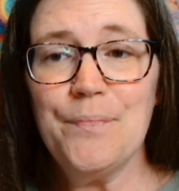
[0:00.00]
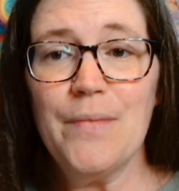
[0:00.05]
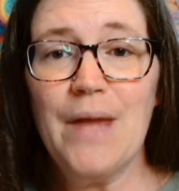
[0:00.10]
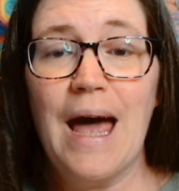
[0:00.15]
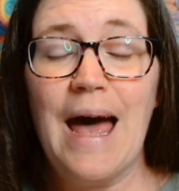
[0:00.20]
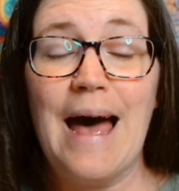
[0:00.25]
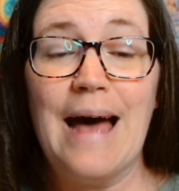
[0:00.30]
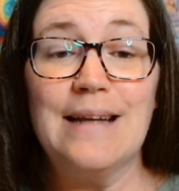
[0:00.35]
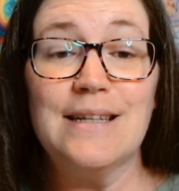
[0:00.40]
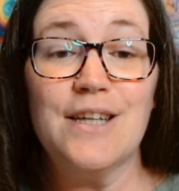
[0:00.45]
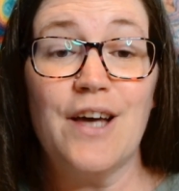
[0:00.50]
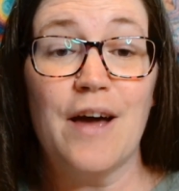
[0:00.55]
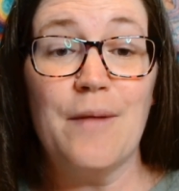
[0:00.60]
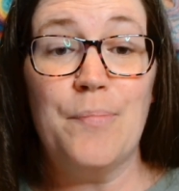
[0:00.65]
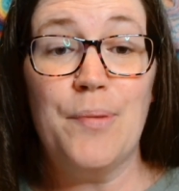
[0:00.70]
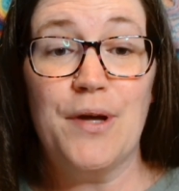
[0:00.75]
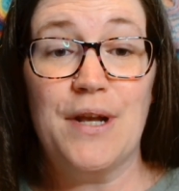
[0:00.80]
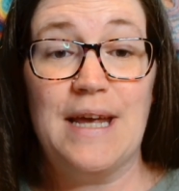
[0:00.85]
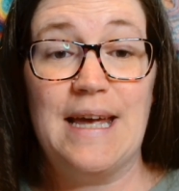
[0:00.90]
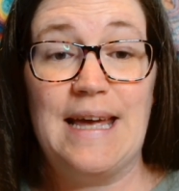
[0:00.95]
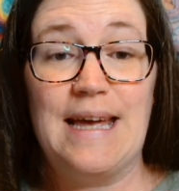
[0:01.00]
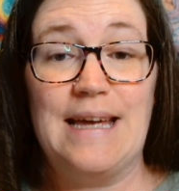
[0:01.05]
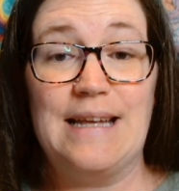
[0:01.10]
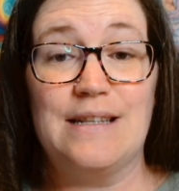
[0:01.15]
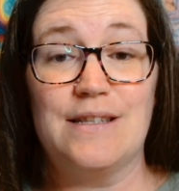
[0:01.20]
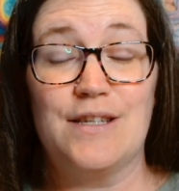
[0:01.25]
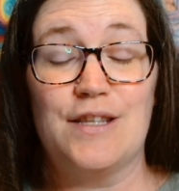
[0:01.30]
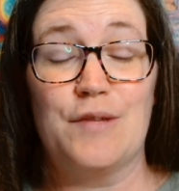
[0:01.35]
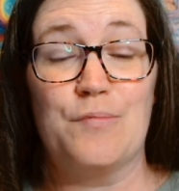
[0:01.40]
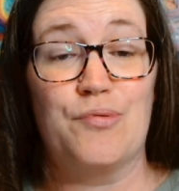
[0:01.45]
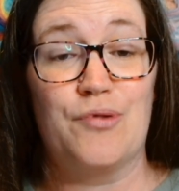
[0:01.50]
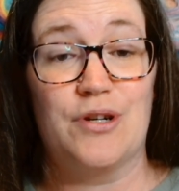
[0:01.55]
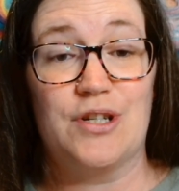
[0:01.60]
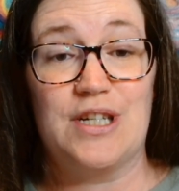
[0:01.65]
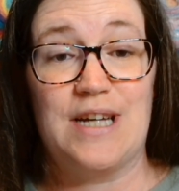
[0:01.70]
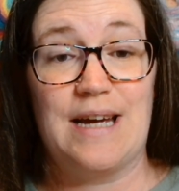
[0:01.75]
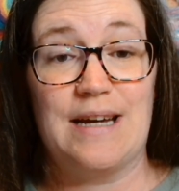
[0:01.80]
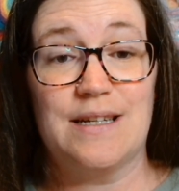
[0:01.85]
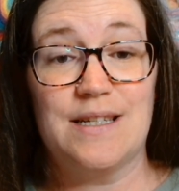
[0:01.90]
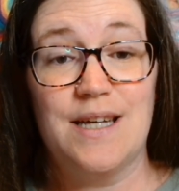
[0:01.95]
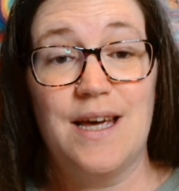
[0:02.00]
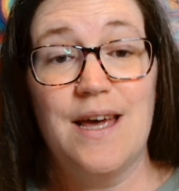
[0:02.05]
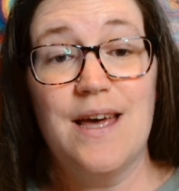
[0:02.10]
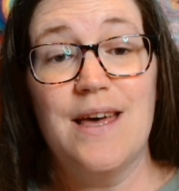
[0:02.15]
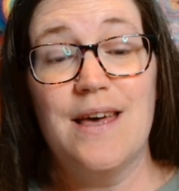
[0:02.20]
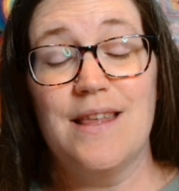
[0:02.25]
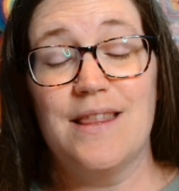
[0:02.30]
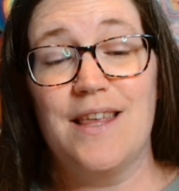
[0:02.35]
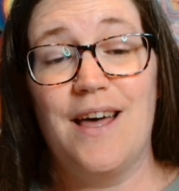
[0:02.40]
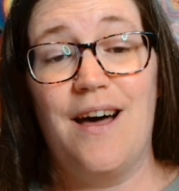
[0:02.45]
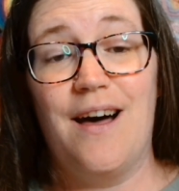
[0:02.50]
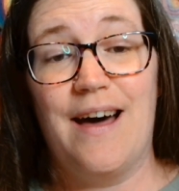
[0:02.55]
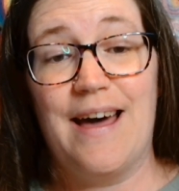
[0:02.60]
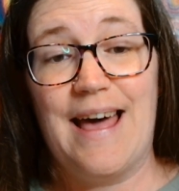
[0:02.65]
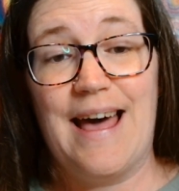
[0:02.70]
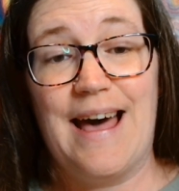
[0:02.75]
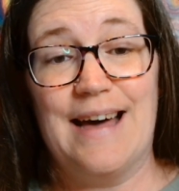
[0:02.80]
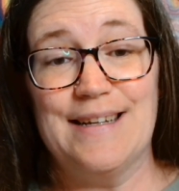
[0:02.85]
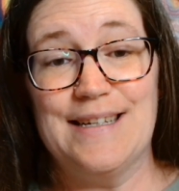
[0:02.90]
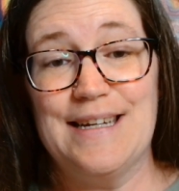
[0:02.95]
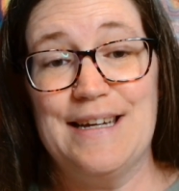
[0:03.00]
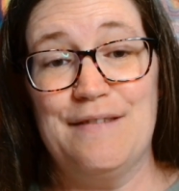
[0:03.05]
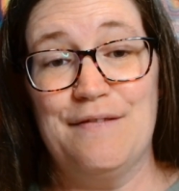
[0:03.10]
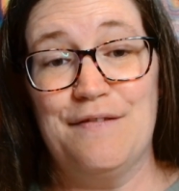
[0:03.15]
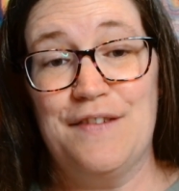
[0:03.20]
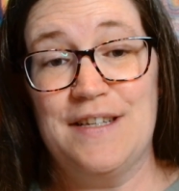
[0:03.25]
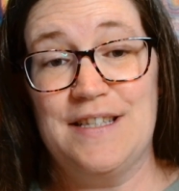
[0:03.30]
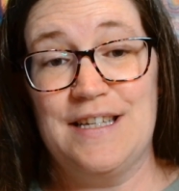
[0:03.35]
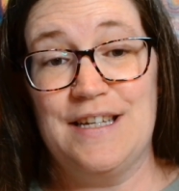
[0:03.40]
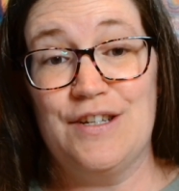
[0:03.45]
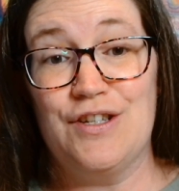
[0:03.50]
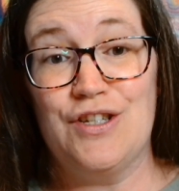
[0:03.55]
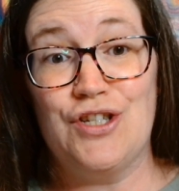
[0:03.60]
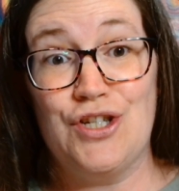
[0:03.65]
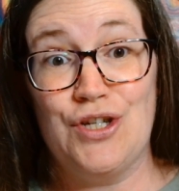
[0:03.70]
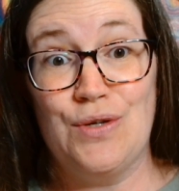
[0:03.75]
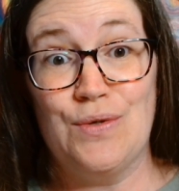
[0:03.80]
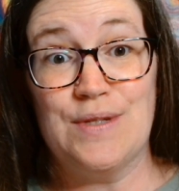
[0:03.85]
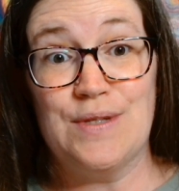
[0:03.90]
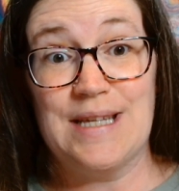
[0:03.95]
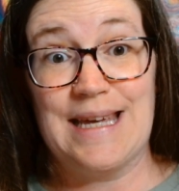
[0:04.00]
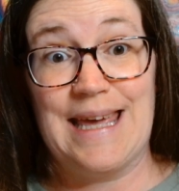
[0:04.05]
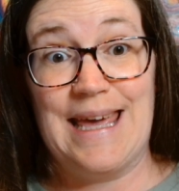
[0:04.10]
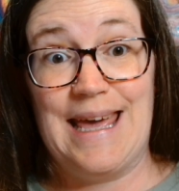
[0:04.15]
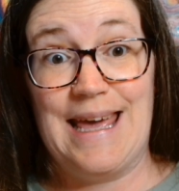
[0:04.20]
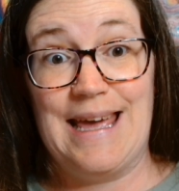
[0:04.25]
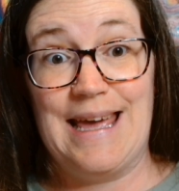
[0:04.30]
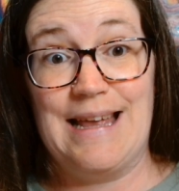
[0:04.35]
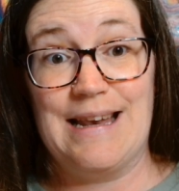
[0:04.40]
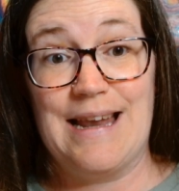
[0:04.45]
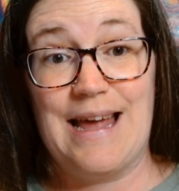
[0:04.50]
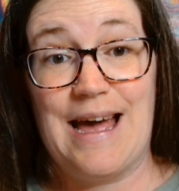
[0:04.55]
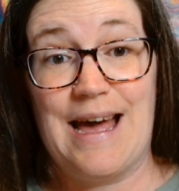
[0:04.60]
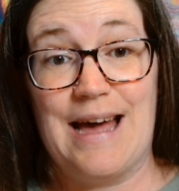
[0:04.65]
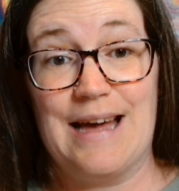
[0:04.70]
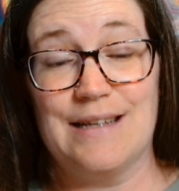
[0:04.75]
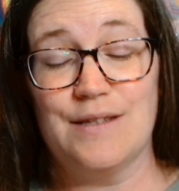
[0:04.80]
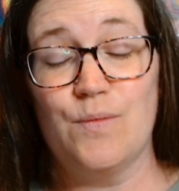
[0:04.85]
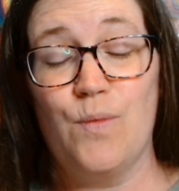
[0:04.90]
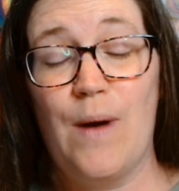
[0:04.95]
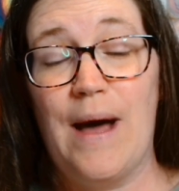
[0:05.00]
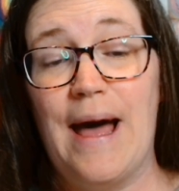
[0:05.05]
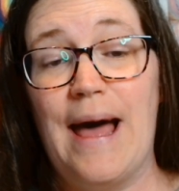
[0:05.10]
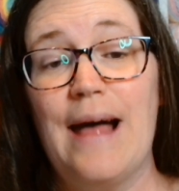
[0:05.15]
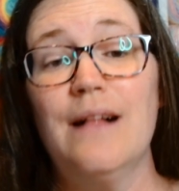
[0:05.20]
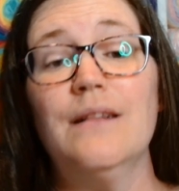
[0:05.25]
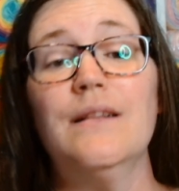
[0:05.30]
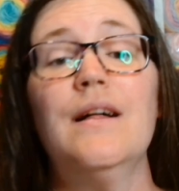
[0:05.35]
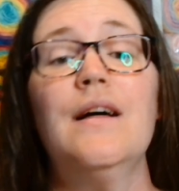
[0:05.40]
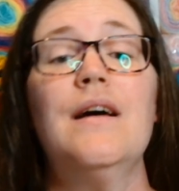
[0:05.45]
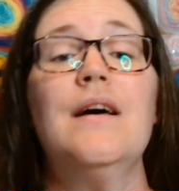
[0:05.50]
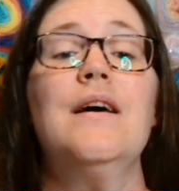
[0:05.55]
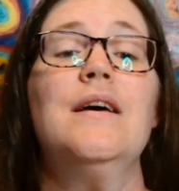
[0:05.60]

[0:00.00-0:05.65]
and I put it into the project that I had envisaged using it in as well.